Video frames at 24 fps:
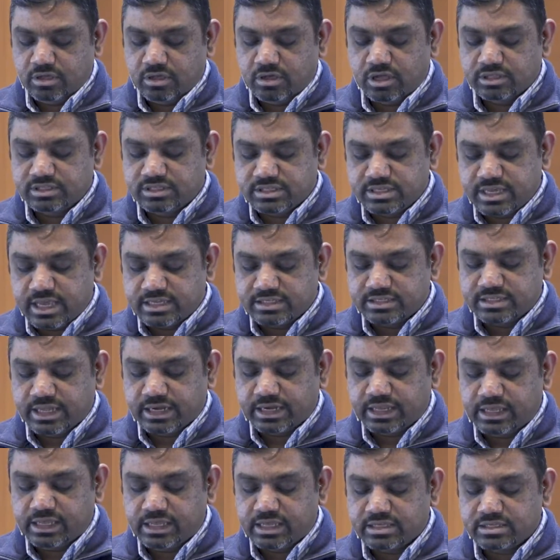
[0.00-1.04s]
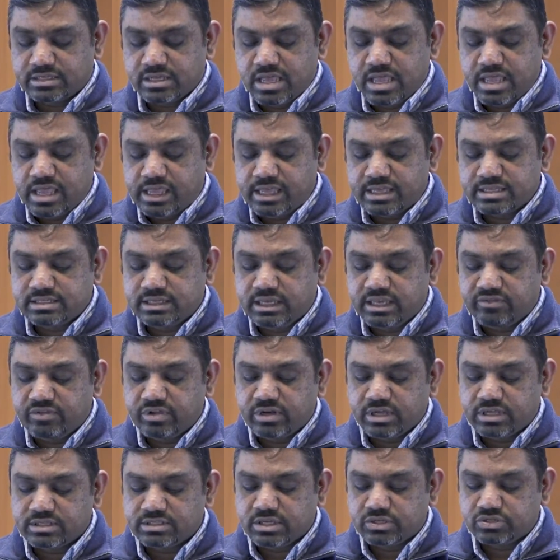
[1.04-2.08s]
god says that he has he has
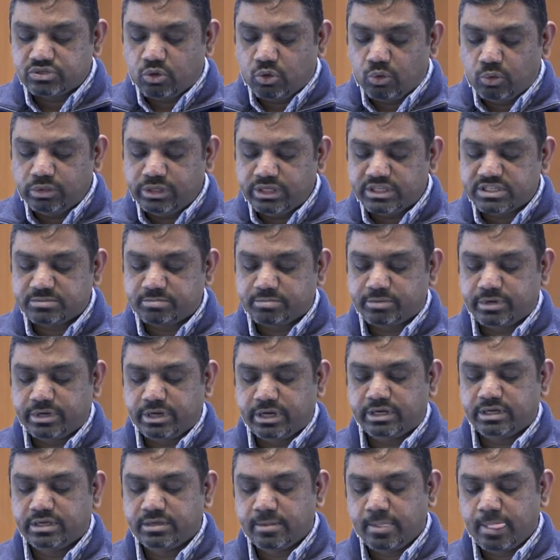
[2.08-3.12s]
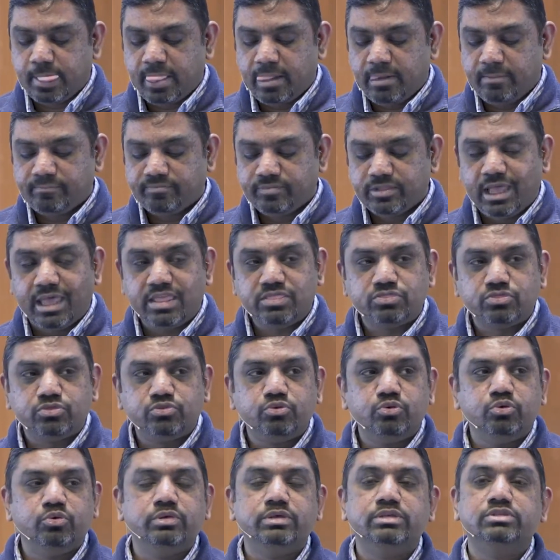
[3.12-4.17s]
given us his holy spirit and
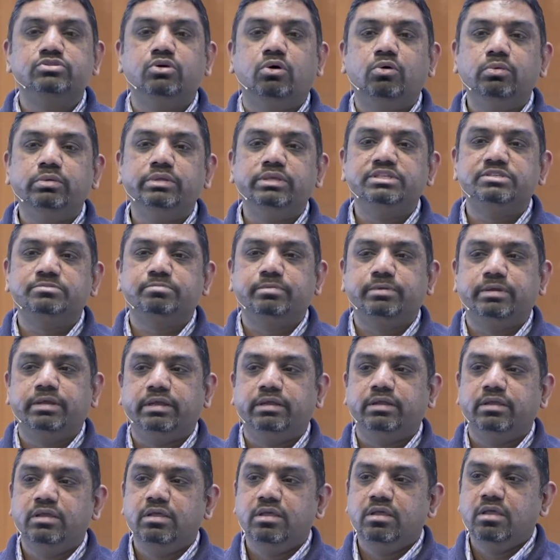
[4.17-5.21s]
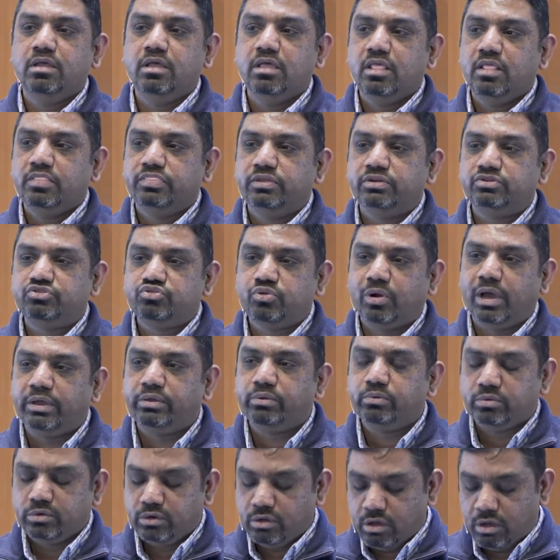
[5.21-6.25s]
through his holy spirit the
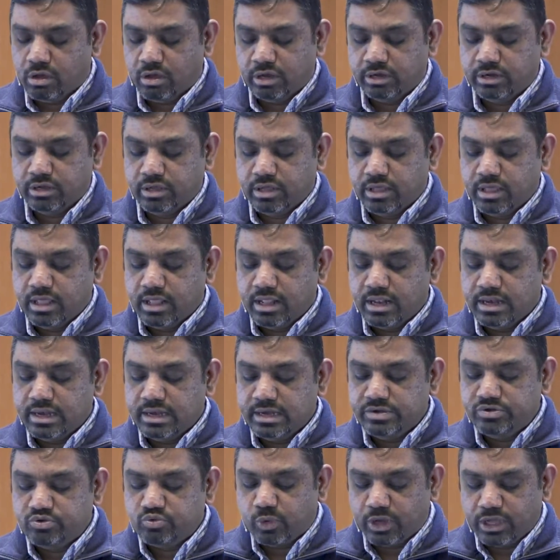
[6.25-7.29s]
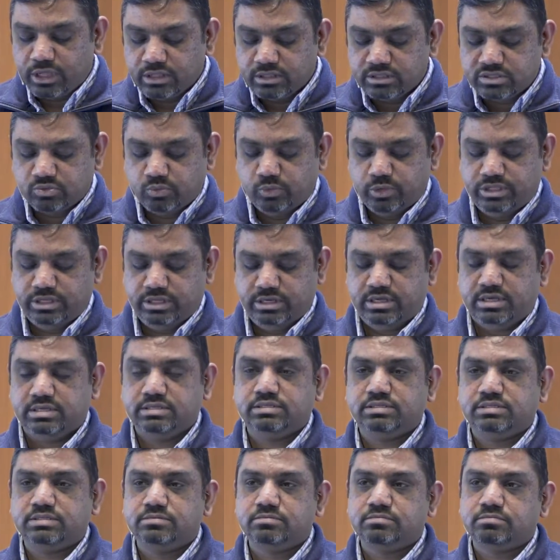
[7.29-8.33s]
triune God dwells within
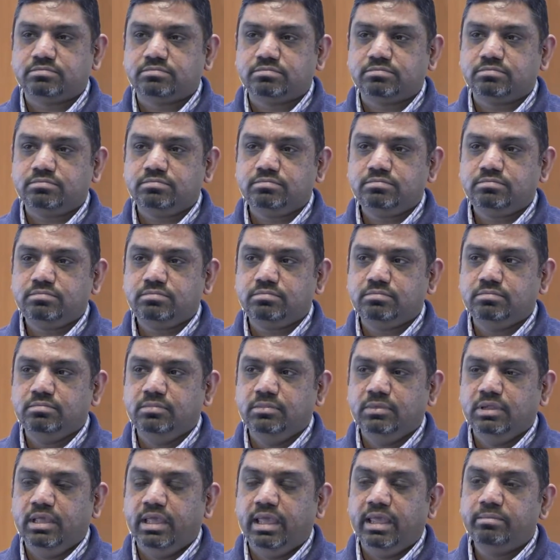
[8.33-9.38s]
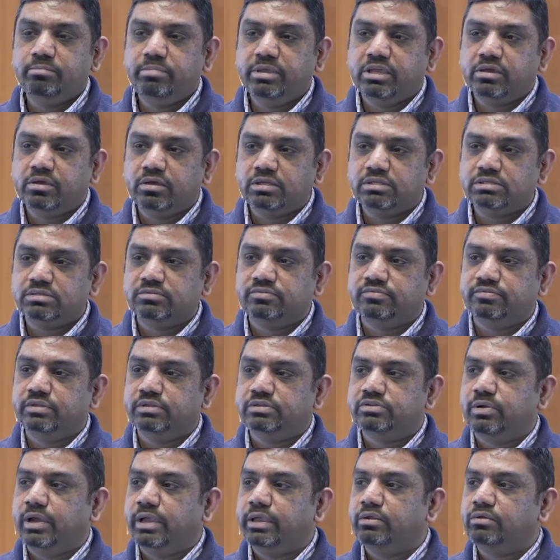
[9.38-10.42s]
us. And because of the
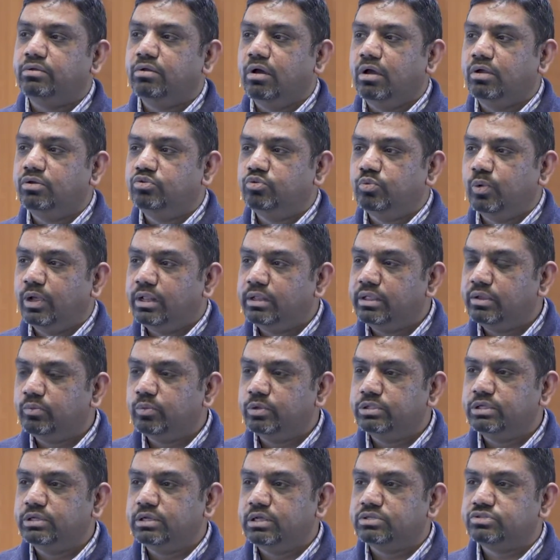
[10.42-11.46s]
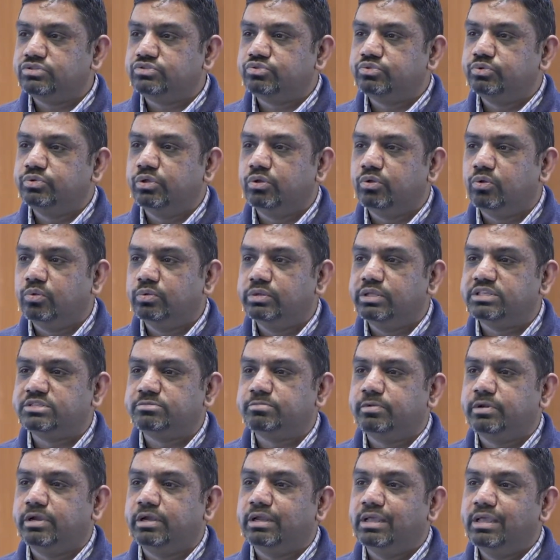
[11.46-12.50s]
triune God dwelling within us through the Holy
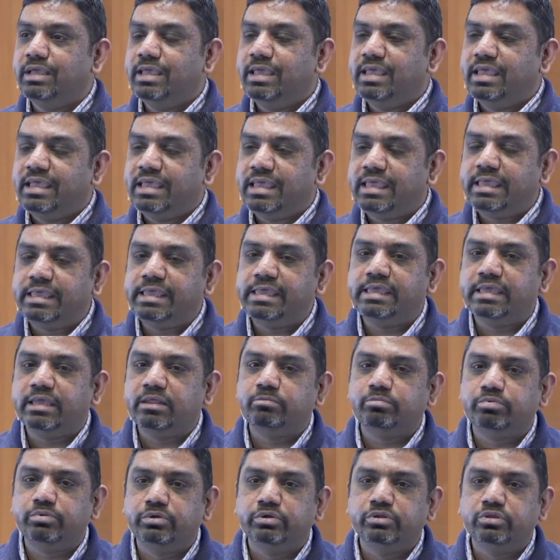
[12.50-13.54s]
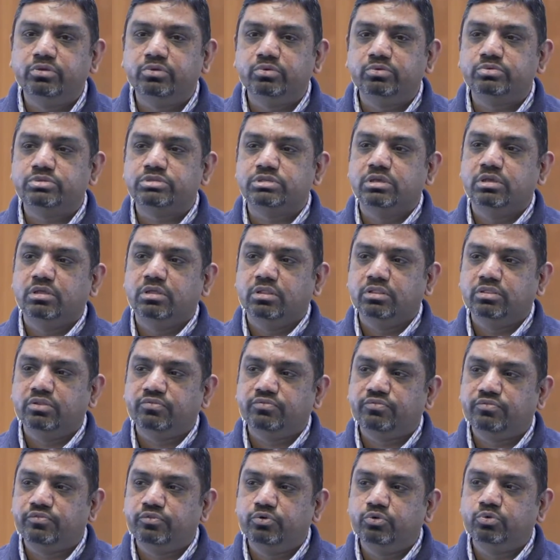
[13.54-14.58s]
Spirit, He can produce the
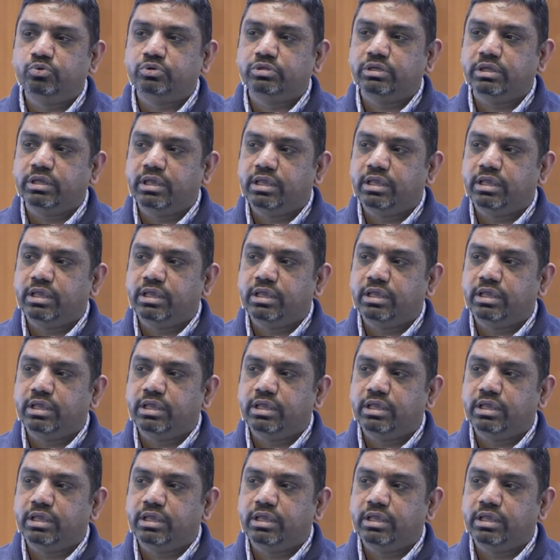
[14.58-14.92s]
fruit